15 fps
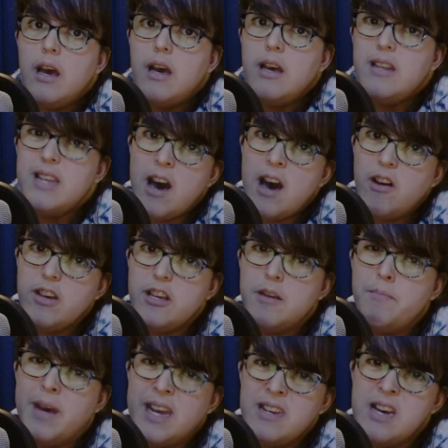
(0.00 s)
Now, you
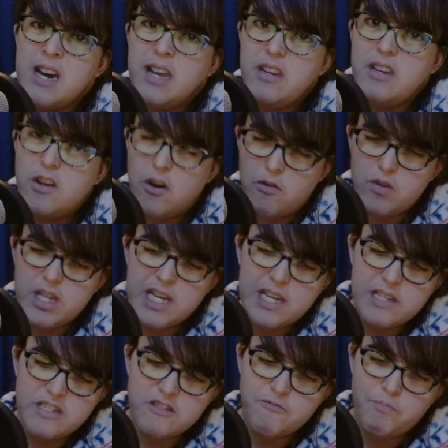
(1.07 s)
may not know
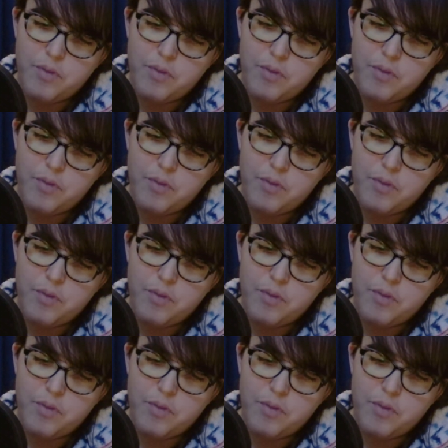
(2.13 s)
this,